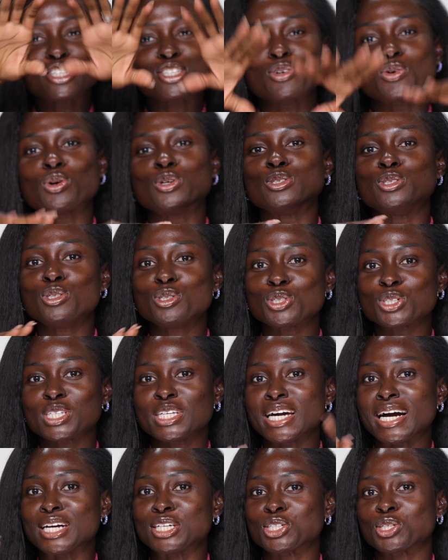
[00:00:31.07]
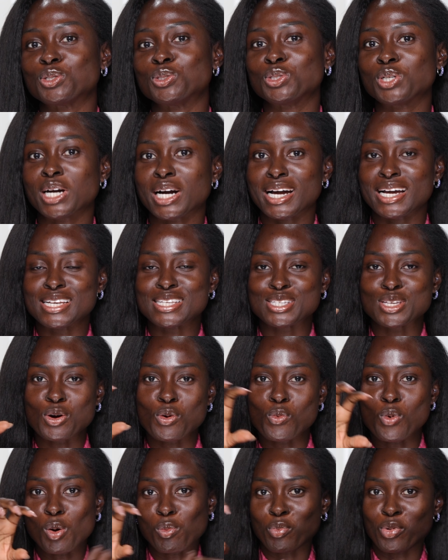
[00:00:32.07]
So usually I show you guys
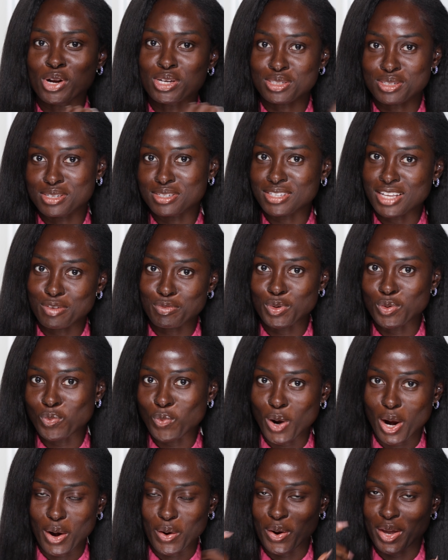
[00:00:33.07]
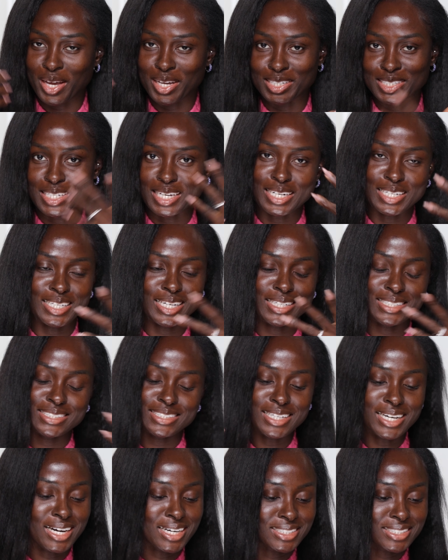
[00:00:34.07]
what press-ons I've been wearing, yada, yada,
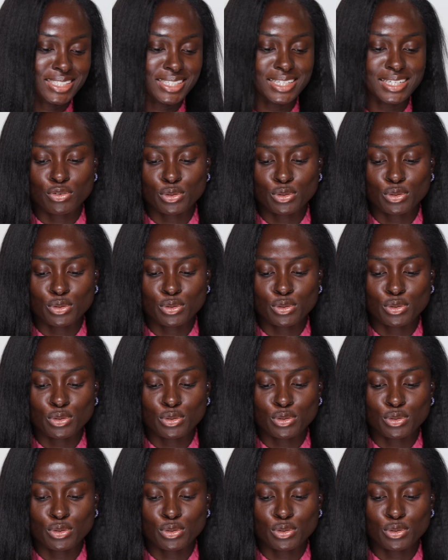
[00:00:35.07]
yada.